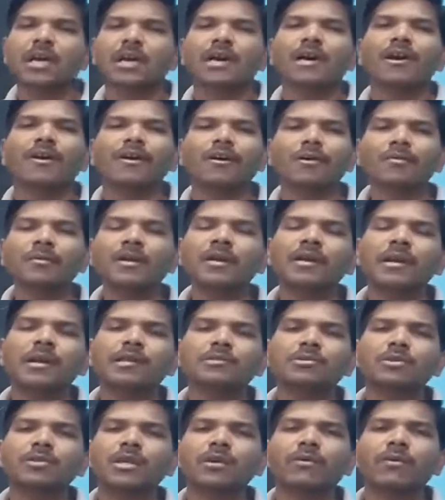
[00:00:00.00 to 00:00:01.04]
Government
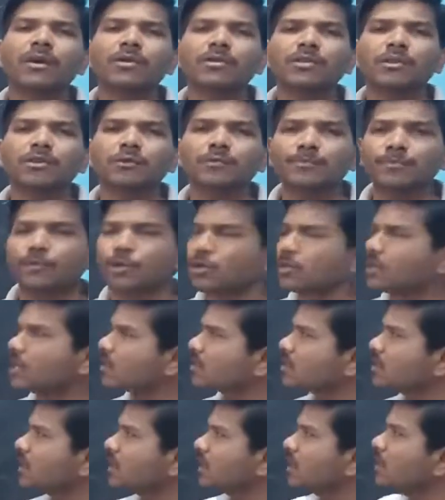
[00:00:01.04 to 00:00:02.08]
also they wanted to protect
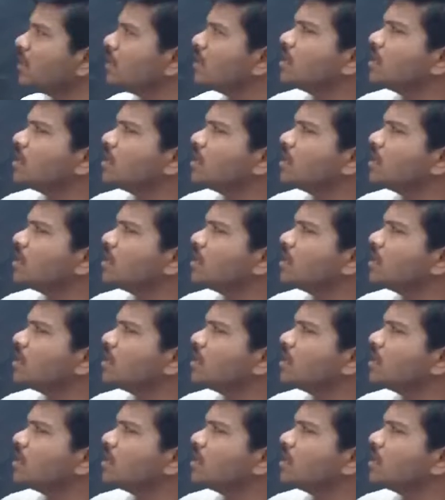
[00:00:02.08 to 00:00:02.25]
the